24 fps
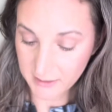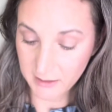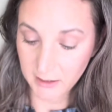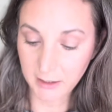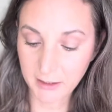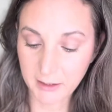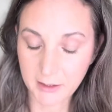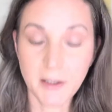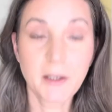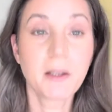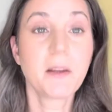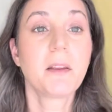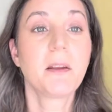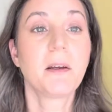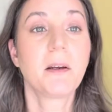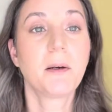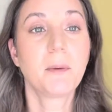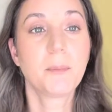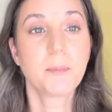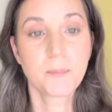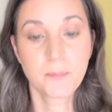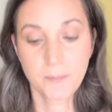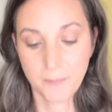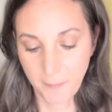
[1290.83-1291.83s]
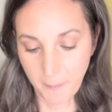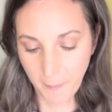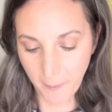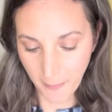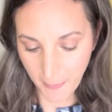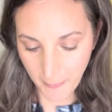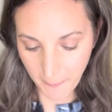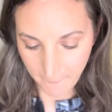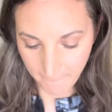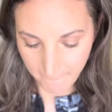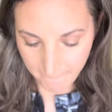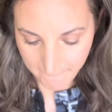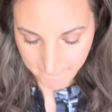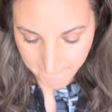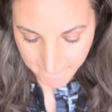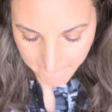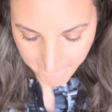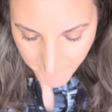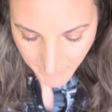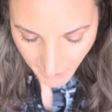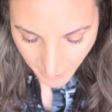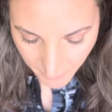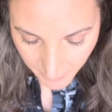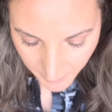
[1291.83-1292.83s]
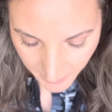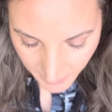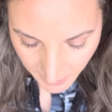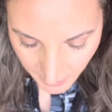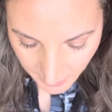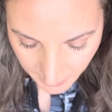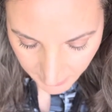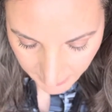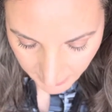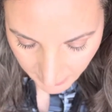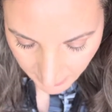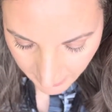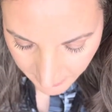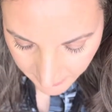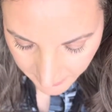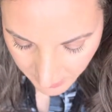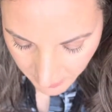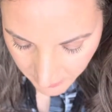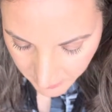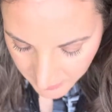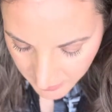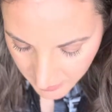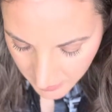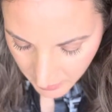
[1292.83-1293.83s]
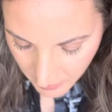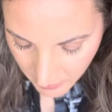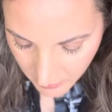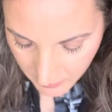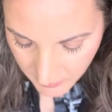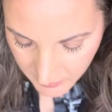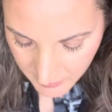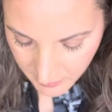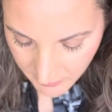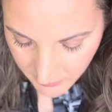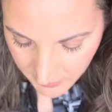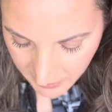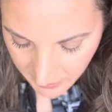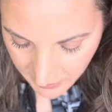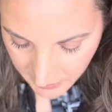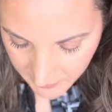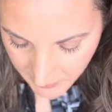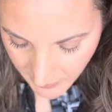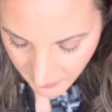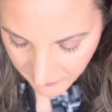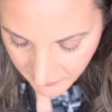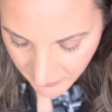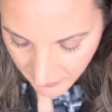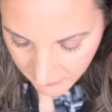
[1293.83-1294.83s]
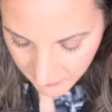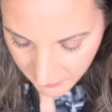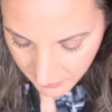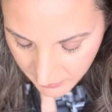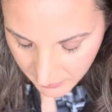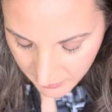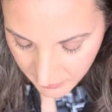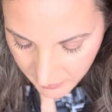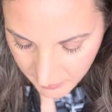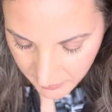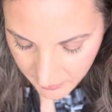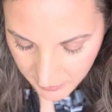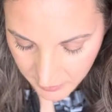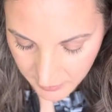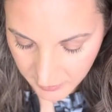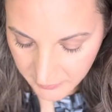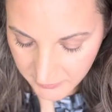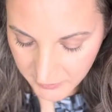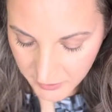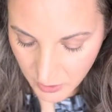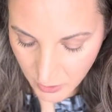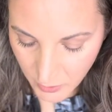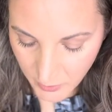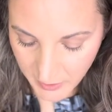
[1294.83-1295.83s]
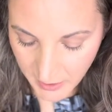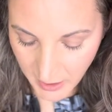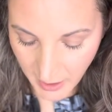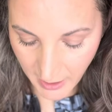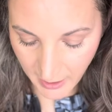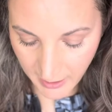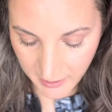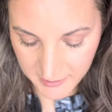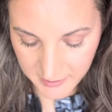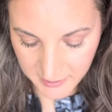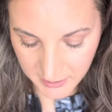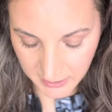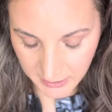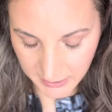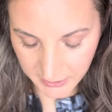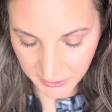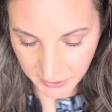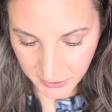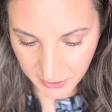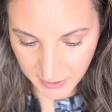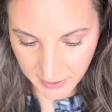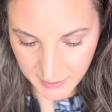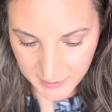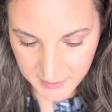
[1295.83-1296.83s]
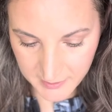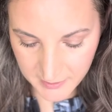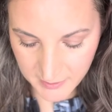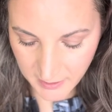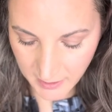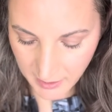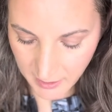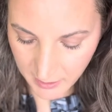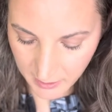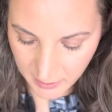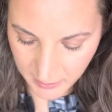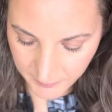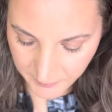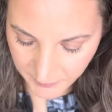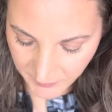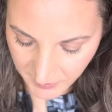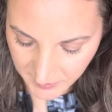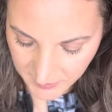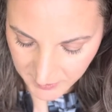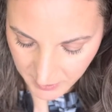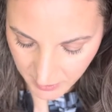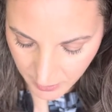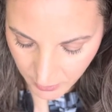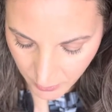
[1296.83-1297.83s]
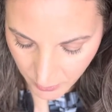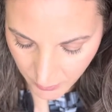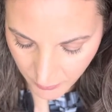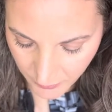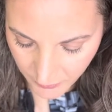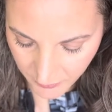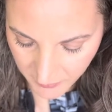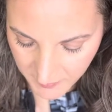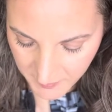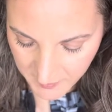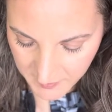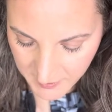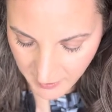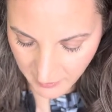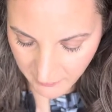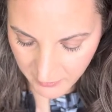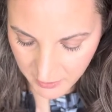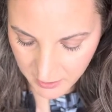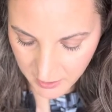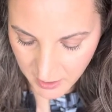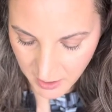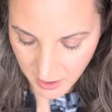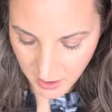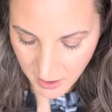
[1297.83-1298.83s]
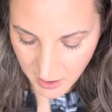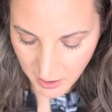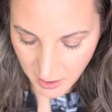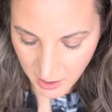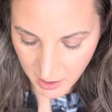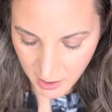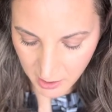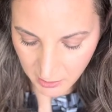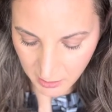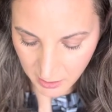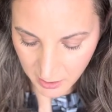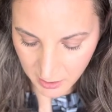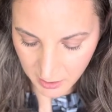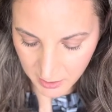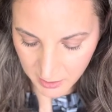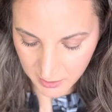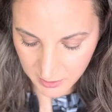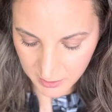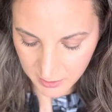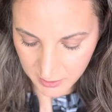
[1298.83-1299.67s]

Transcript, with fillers: glitter in there. But I'm going to use the one that's my favorite. Even though it has glitter, it's the 07 Aura